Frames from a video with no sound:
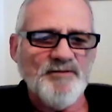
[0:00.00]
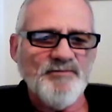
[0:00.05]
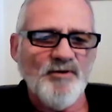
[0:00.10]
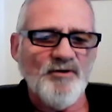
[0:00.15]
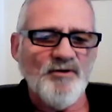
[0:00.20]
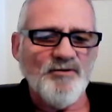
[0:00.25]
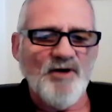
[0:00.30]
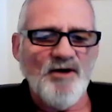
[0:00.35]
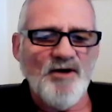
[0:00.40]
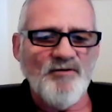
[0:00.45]

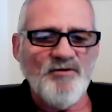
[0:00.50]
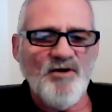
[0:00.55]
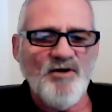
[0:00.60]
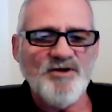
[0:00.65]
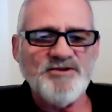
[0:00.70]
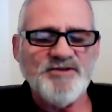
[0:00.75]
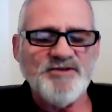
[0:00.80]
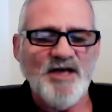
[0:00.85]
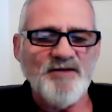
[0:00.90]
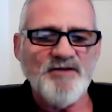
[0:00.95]

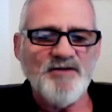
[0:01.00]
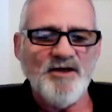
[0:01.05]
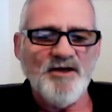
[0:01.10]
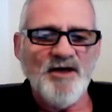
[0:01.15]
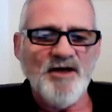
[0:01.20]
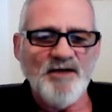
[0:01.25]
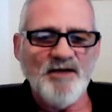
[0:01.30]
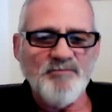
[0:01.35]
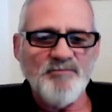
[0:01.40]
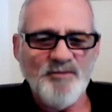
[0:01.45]
always had
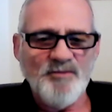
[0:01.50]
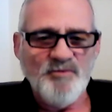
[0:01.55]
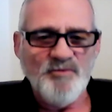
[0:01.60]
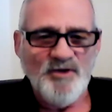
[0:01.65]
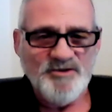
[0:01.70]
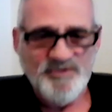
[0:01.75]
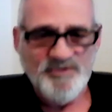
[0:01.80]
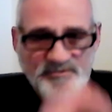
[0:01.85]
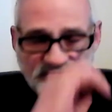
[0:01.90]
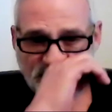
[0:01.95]
high blood
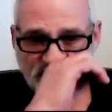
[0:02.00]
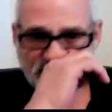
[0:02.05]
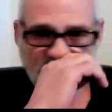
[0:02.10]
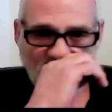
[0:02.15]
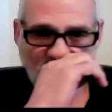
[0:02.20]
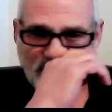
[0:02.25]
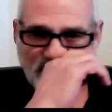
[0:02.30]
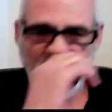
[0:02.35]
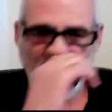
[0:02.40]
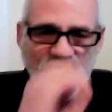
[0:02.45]
pressure
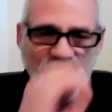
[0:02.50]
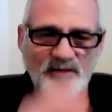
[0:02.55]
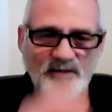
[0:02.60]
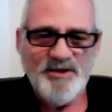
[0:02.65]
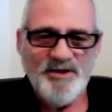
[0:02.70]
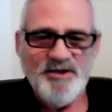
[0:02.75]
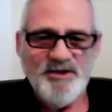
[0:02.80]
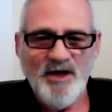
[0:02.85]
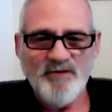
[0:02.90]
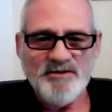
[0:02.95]
since I've
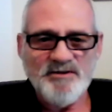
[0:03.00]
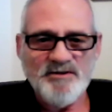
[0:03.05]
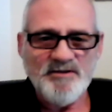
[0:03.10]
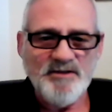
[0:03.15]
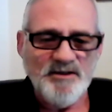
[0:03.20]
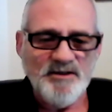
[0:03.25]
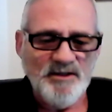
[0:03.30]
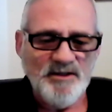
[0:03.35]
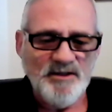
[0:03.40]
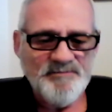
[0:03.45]
been young,
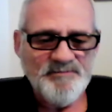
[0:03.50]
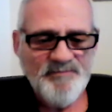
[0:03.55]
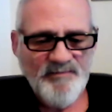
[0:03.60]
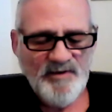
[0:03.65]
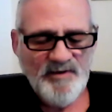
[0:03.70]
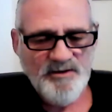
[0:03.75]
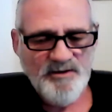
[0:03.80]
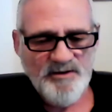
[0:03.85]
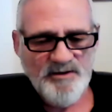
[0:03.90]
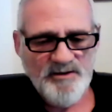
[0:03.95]

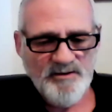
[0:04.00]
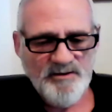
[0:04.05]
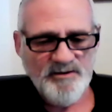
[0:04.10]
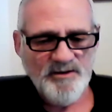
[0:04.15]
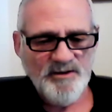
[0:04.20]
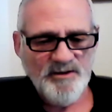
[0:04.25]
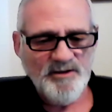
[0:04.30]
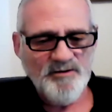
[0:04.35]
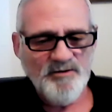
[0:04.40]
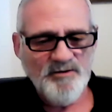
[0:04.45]

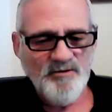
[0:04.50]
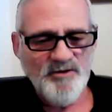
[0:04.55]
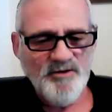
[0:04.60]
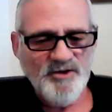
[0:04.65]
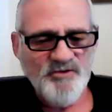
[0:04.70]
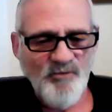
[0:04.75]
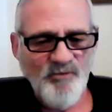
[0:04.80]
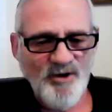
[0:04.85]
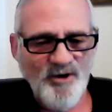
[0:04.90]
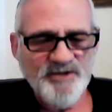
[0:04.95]

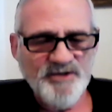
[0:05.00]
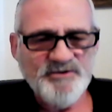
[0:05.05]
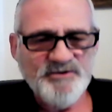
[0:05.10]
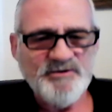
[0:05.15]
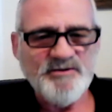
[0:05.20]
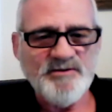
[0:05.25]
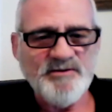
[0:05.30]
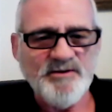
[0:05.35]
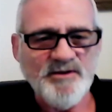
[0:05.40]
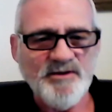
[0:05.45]
early
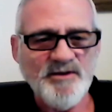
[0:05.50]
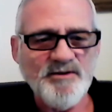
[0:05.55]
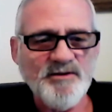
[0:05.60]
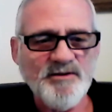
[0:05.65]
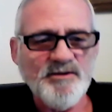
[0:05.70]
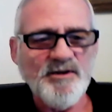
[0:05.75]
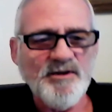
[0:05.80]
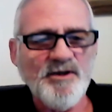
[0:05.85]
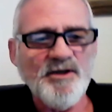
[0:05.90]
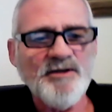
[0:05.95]
20s.
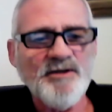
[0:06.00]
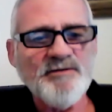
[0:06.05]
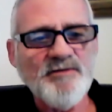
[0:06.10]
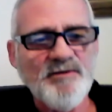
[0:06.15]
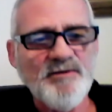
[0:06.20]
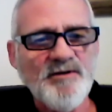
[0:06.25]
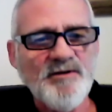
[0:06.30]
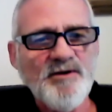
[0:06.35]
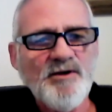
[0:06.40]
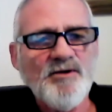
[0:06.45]
And
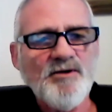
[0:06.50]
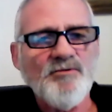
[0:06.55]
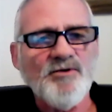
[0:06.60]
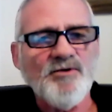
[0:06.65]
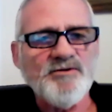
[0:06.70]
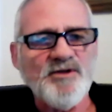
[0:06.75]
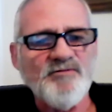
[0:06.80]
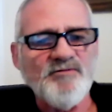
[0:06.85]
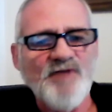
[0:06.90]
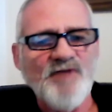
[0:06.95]

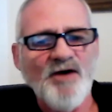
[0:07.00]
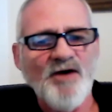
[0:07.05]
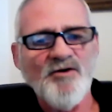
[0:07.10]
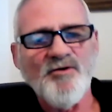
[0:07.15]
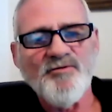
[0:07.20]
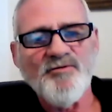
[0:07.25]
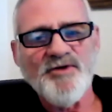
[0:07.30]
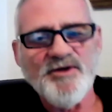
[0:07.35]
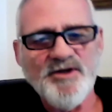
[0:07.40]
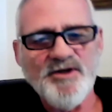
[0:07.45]
what they've done
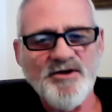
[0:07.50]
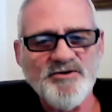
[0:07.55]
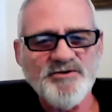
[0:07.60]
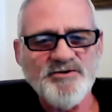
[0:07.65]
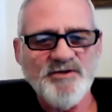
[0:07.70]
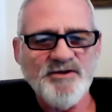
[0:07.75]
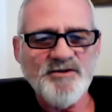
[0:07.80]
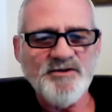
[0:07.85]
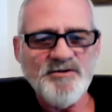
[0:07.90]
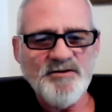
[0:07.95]
over the
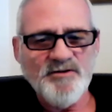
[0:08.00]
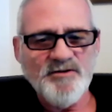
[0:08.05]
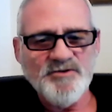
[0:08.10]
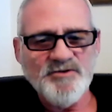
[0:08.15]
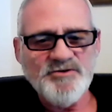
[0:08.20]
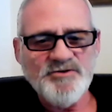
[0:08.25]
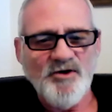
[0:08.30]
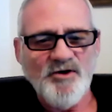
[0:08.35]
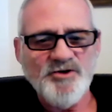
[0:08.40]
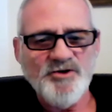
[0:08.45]
years, they
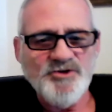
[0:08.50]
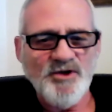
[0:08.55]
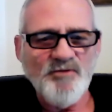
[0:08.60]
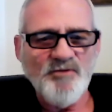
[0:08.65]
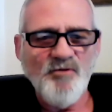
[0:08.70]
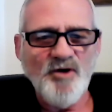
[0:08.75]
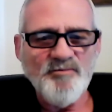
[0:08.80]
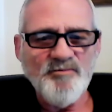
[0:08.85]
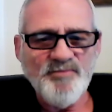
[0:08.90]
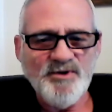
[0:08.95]
start you in
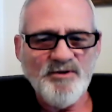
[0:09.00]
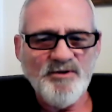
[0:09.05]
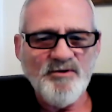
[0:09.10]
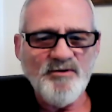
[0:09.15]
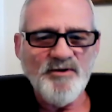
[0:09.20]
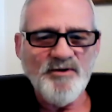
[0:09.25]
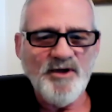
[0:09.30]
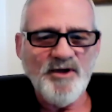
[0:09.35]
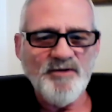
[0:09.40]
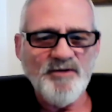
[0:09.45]
one
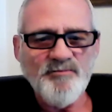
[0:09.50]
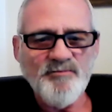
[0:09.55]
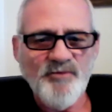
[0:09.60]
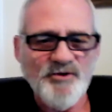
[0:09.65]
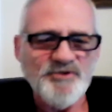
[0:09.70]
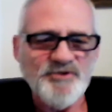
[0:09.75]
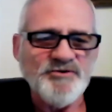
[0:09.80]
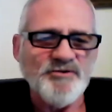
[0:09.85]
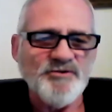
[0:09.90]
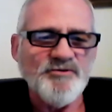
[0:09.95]
pill, and then
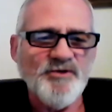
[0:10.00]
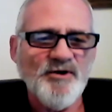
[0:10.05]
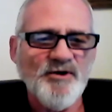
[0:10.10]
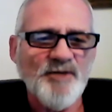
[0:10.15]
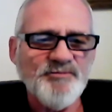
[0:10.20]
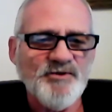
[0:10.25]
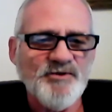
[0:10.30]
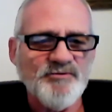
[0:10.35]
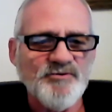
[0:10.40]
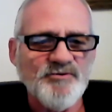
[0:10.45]
pretty soon you're
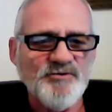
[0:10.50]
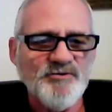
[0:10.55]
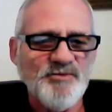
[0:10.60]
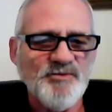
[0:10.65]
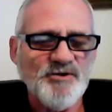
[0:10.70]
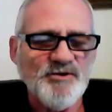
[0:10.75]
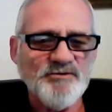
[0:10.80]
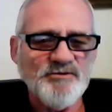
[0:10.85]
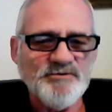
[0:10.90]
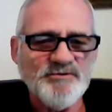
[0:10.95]
up to 2
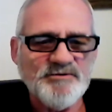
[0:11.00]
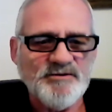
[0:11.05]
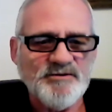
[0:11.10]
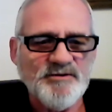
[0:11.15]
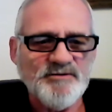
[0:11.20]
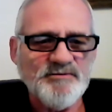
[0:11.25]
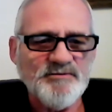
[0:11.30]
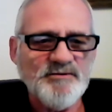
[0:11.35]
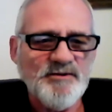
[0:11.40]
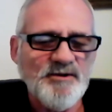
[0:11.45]
pills. And